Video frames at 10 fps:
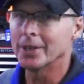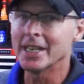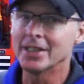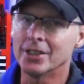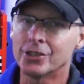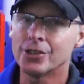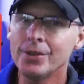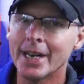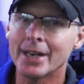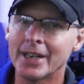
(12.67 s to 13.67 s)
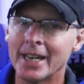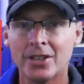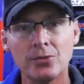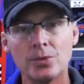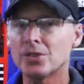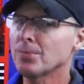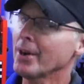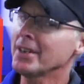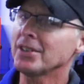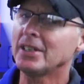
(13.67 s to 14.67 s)
one in the shootout, and this one's
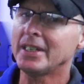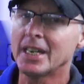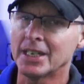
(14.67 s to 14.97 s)
surprisingly